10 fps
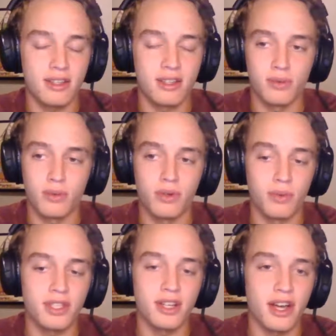because
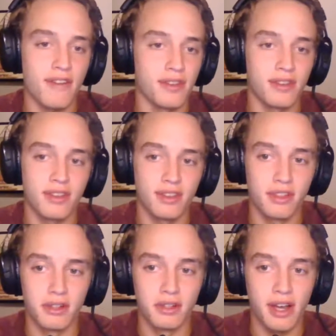we saw after the
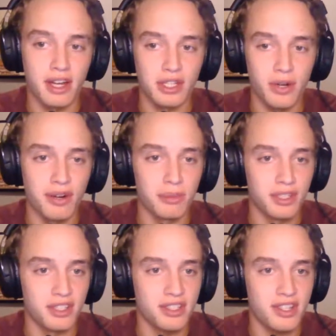little line scramble
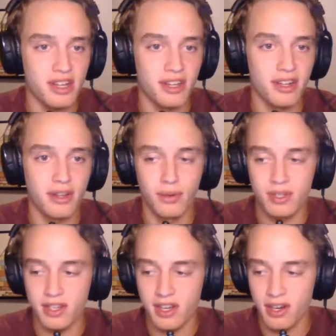in the second, it
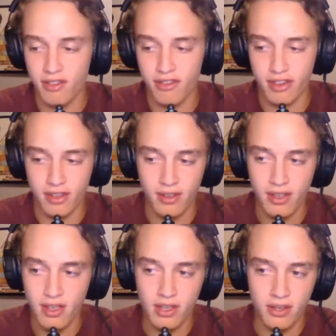was kind of
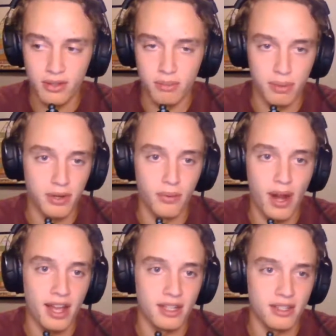it was Ben
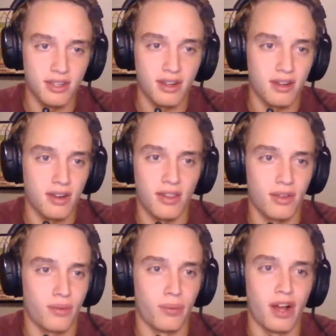Rads and I
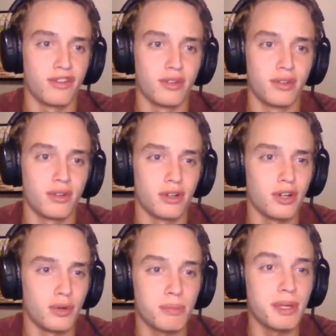think Raffle, or
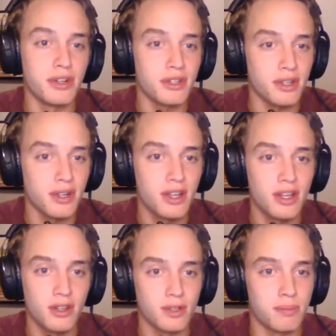no, it was Peterson.
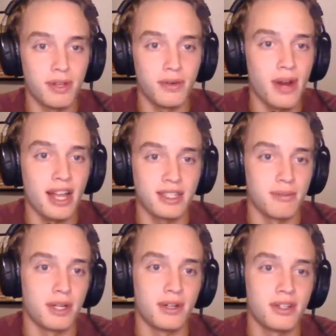It was Ben Rads and
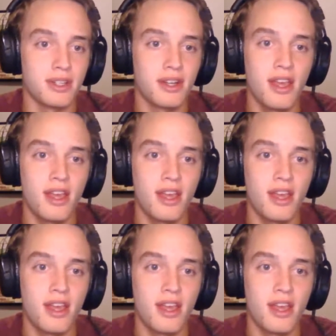Peterson.